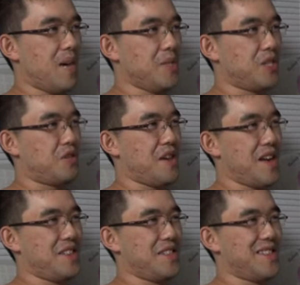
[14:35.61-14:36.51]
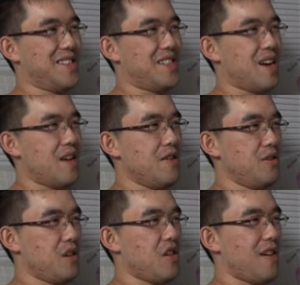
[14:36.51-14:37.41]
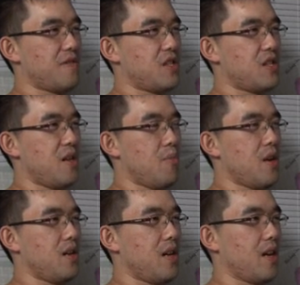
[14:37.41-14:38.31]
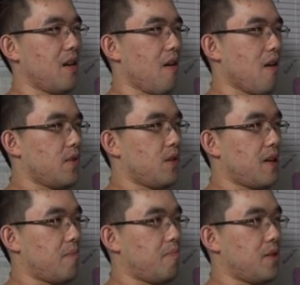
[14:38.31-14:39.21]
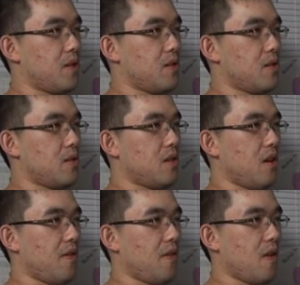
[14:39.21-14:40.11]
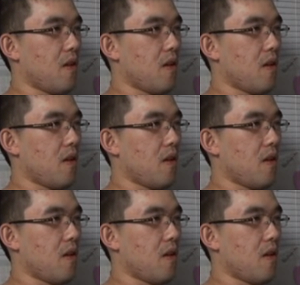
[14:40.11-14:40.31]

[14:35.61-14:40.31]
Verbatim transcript: I'm a strategist. I usually think of some way to like to like beat this stuff.